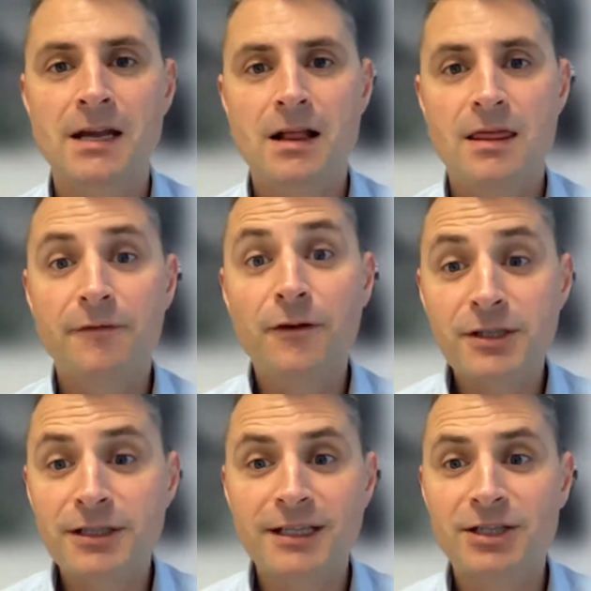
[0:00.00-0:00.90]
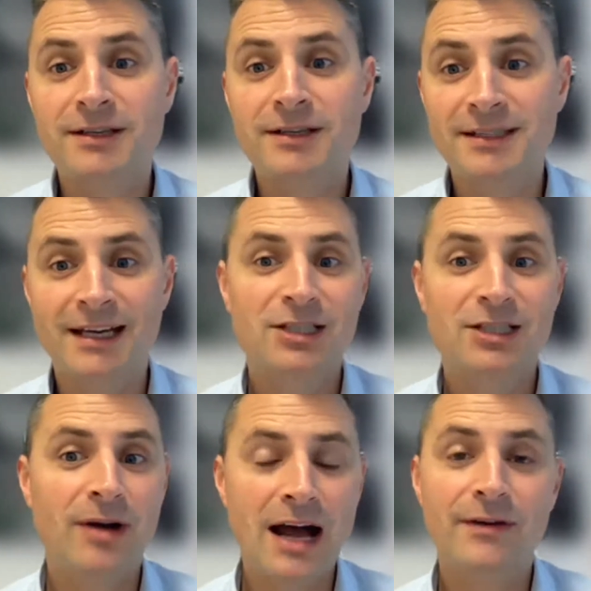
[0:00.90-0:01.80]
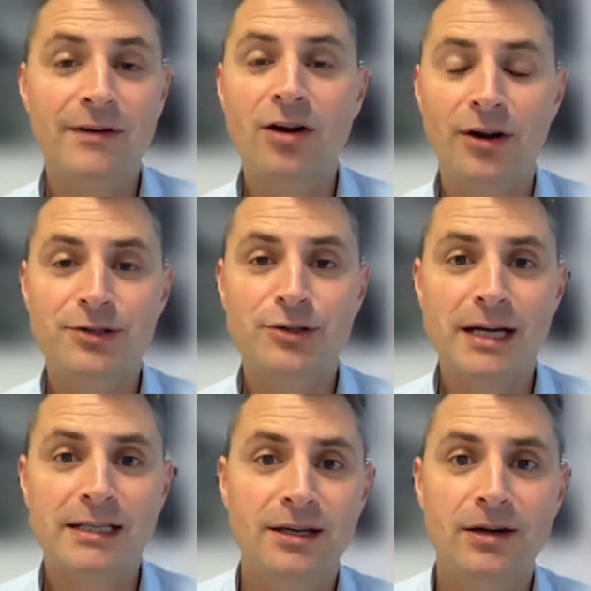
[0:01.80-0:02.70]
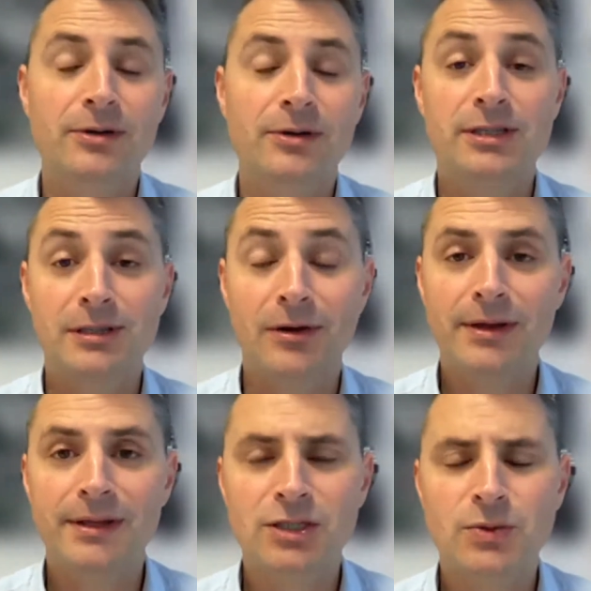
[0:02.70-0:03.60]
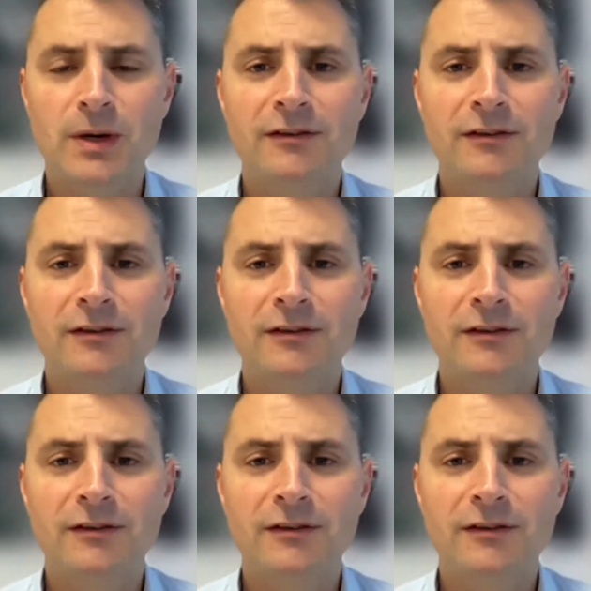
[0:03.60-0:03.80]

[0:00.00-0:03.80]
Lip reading: The first condition is that you have a contract which is longer than 12